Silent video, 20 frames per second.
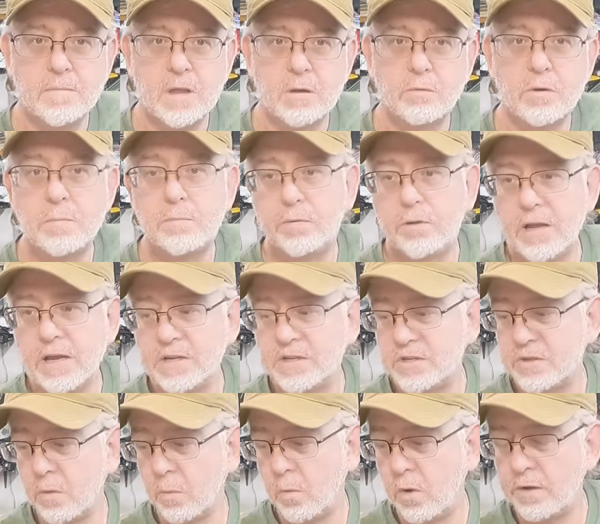replace
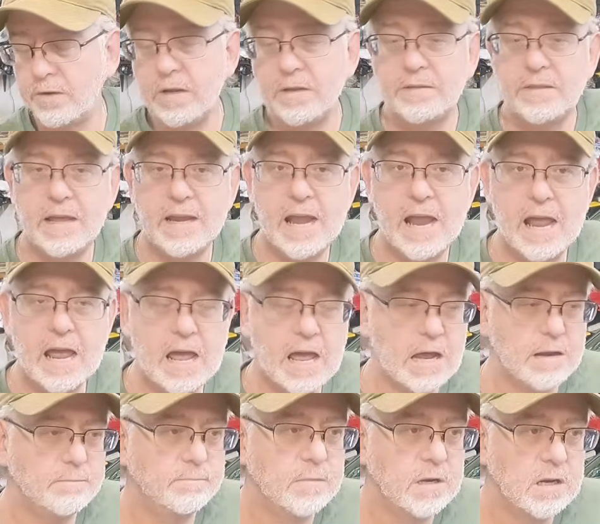the one that they
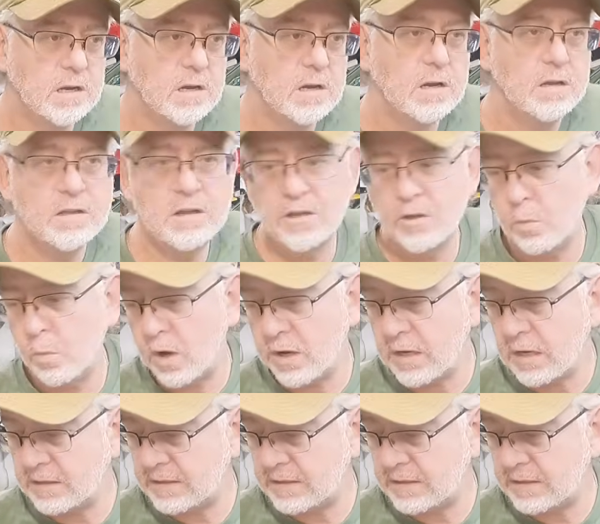had. Now, the one